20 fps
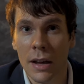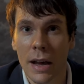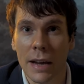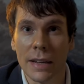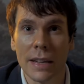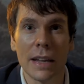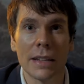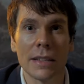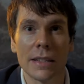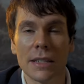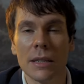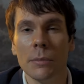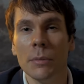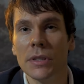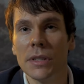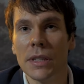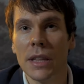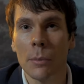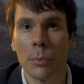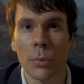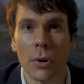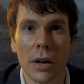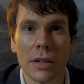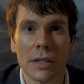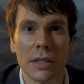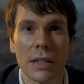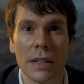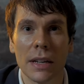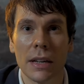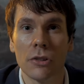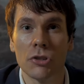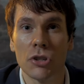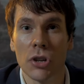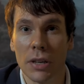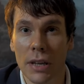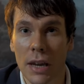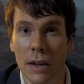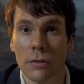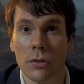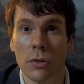Again, similar to that pricing analogy
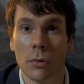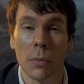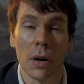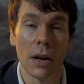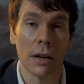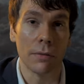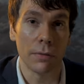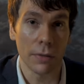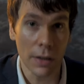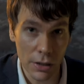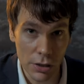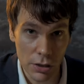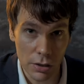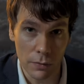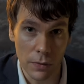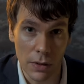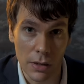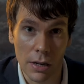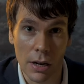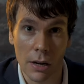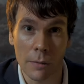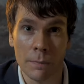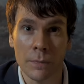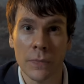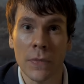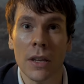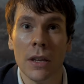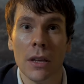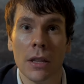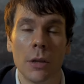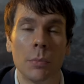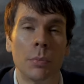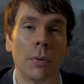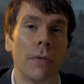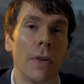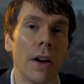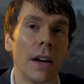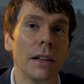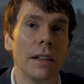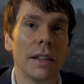I gave you in my inflation video, the
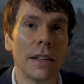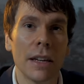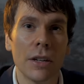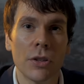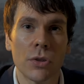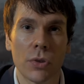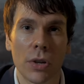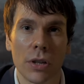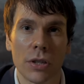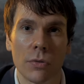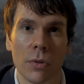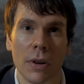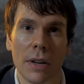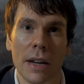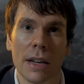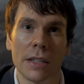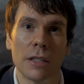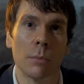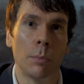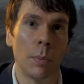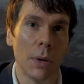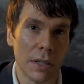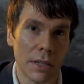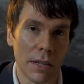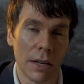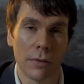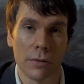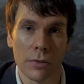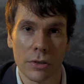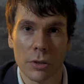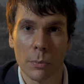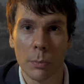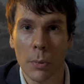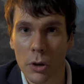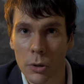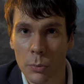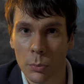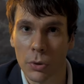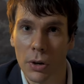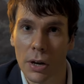prevailing interest rate has a big difference to
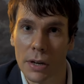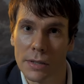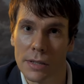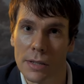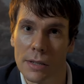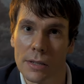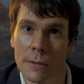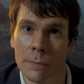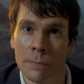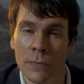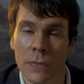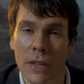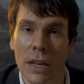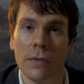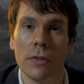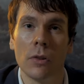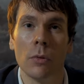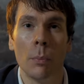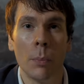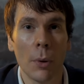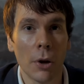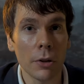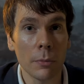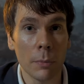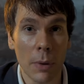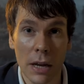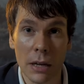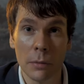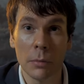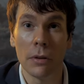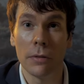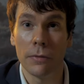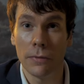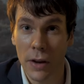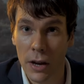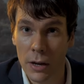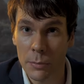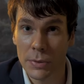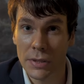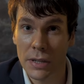bond prices. If you have a bond payable at
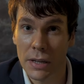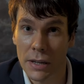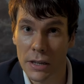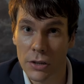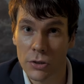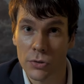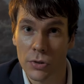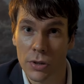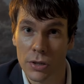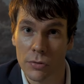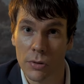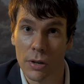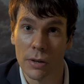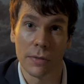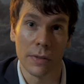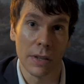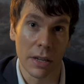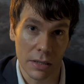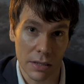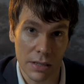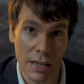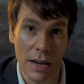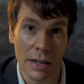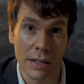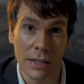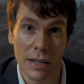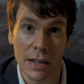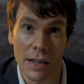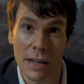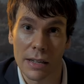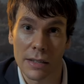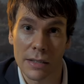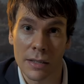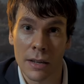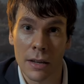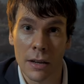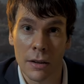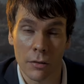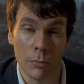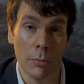5% interest rate for the next 10
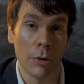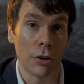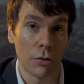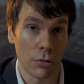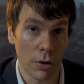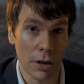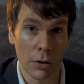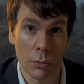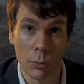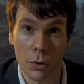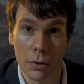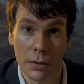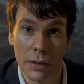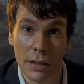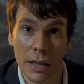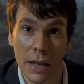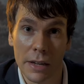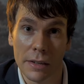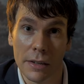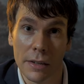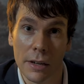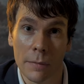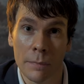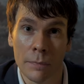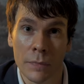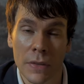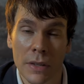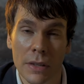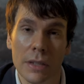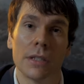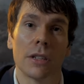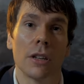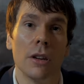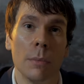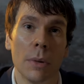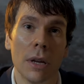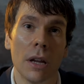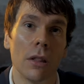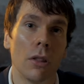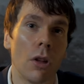years from a creditworthy lender, it's going
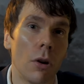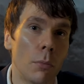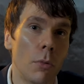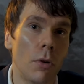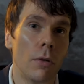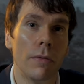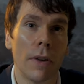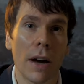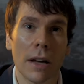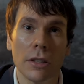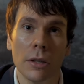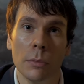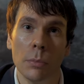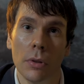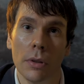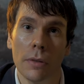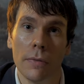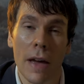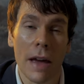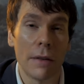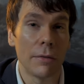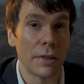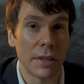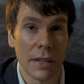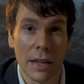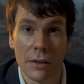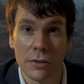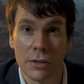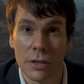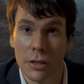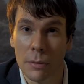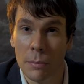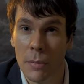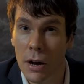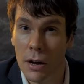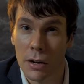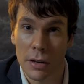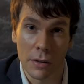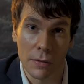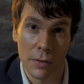to be a lot more valuable if everything else in the
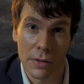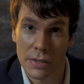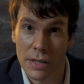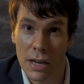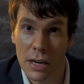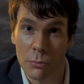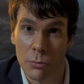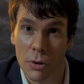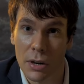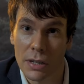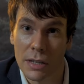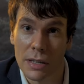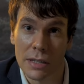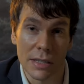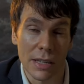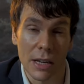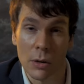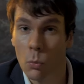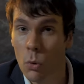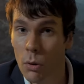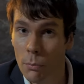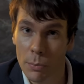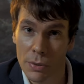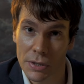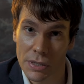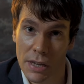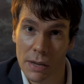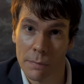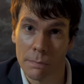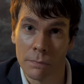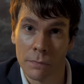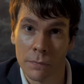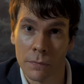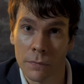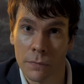market at the same rate is, say, 1%.